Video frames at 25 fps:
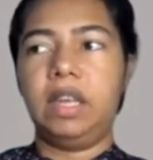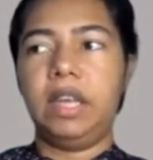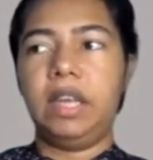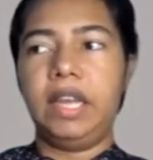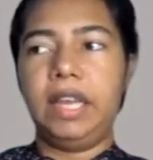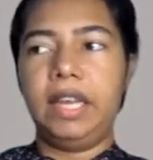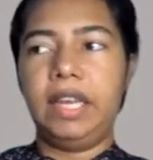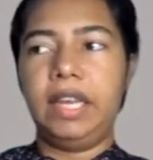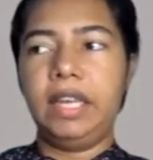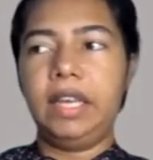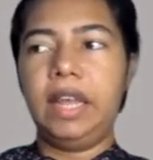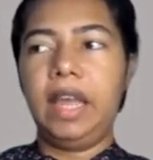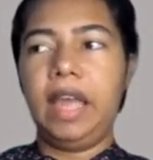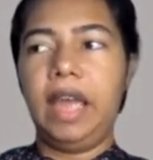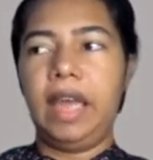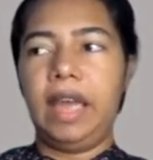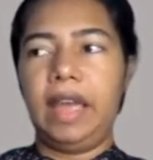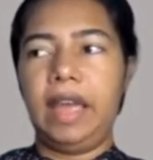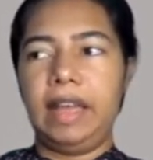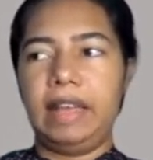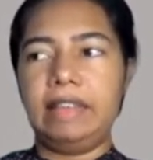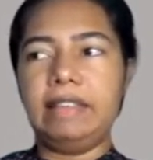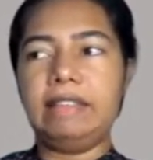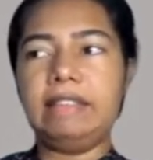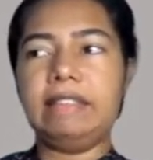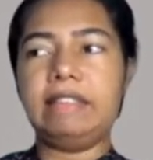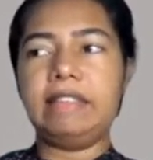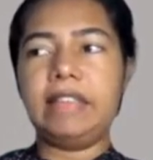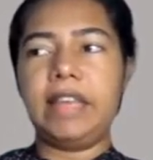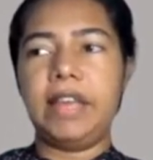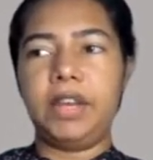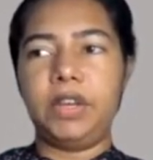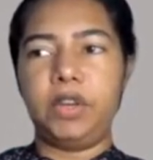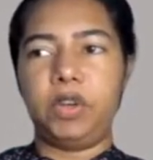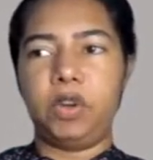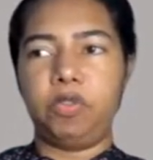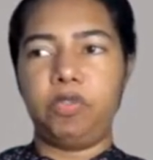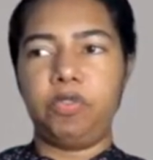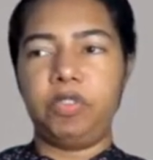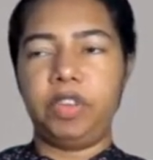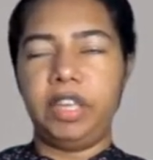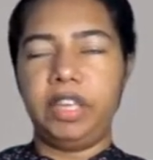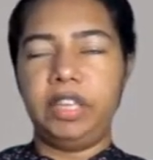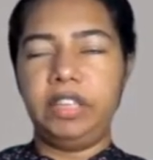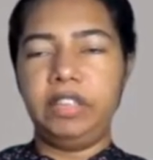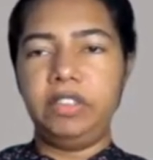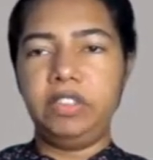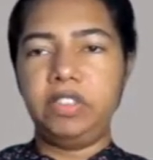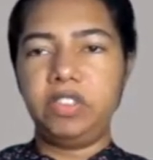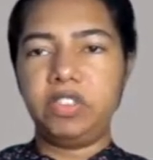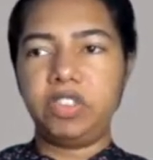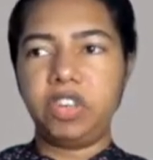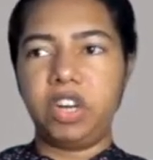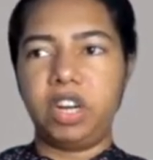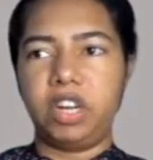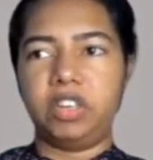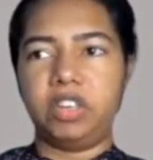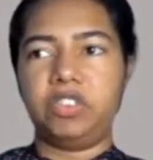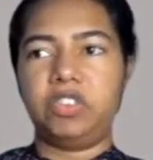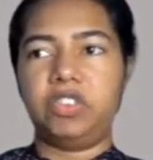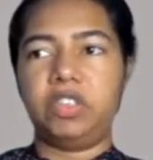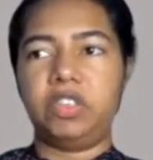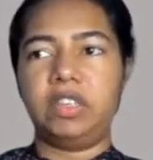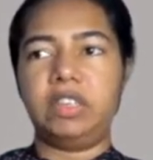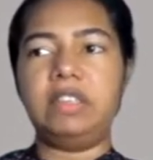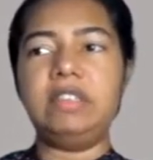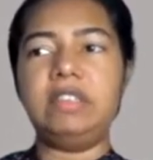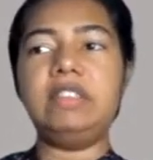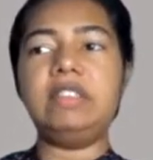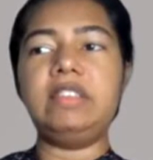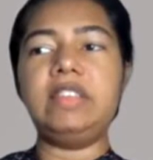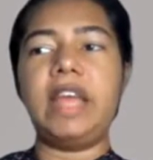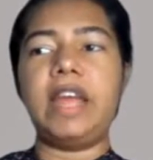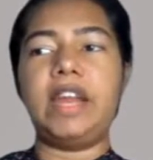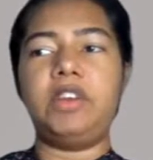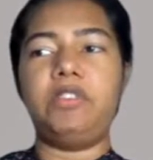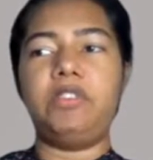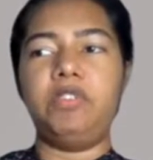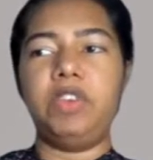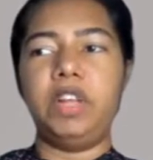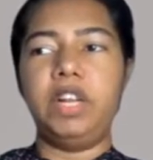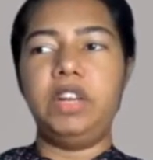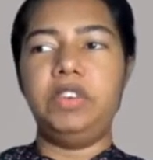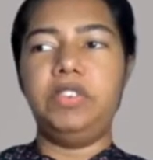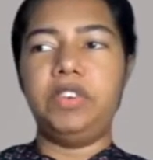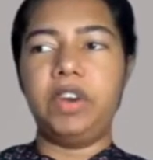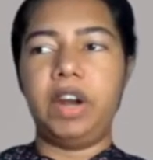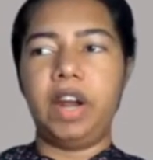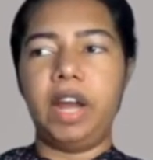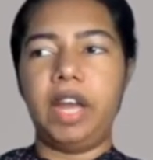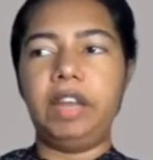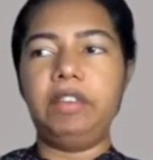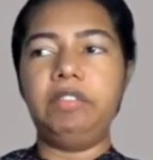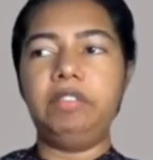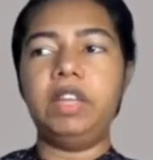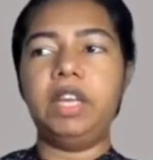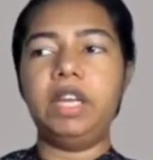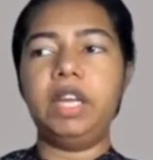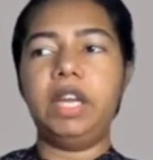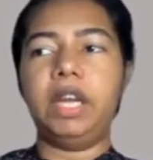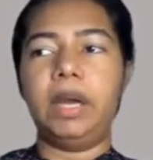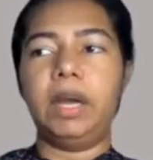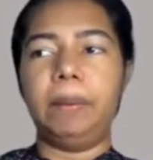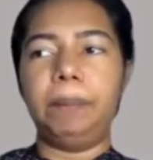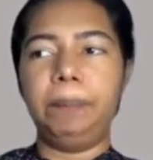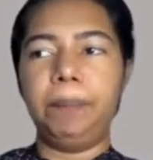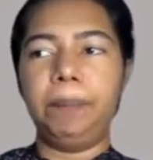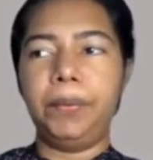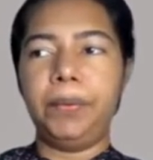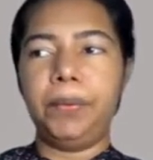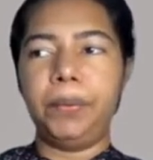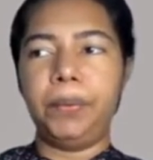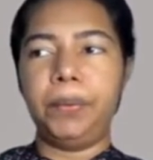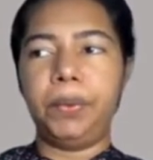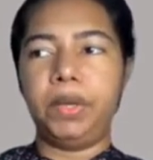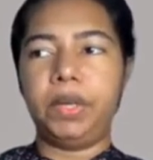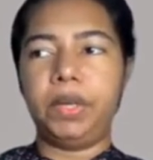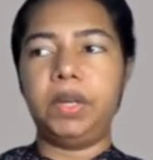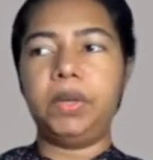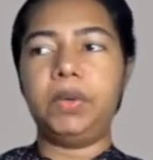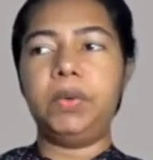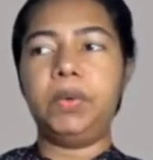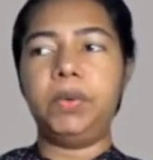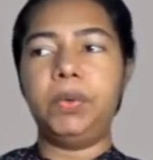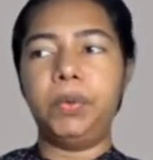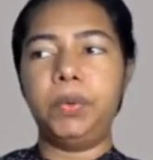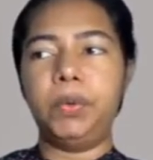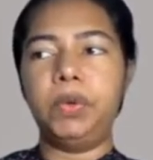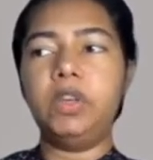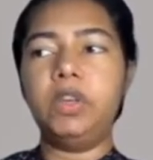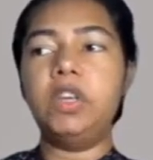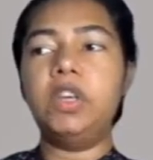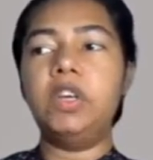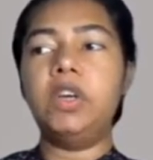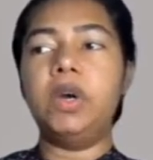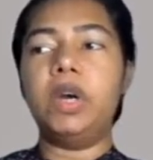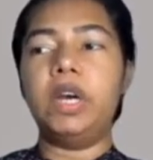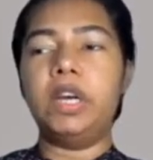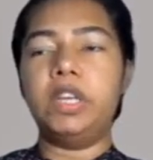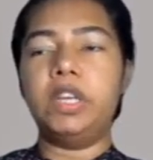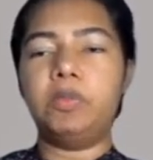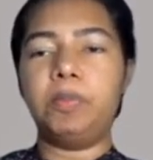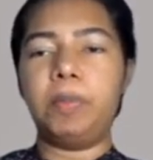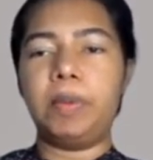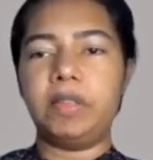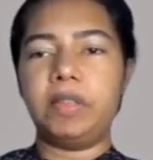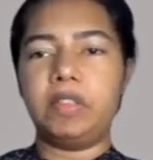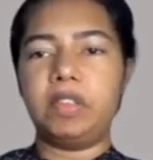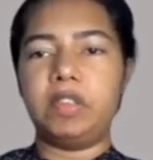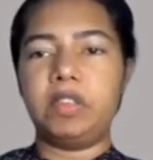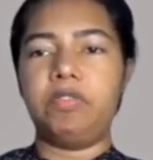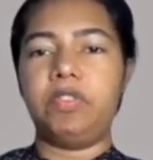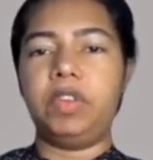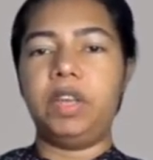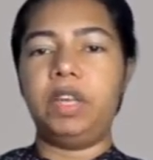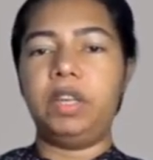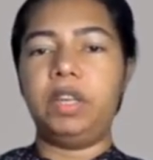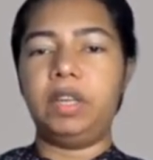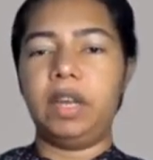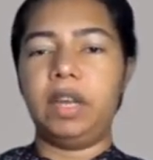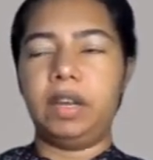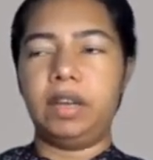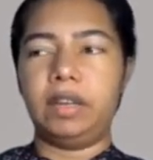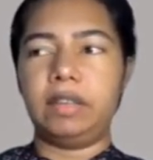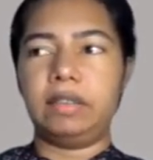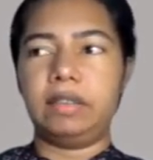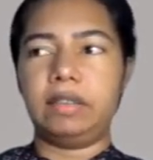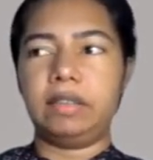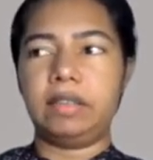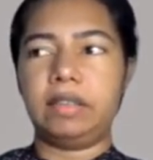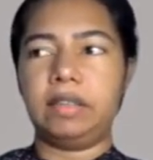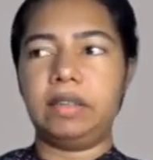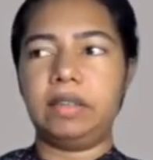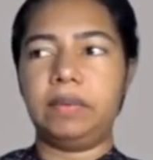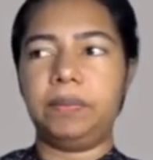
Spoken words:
It has a set of instructions that will drive the computer to do a specific task.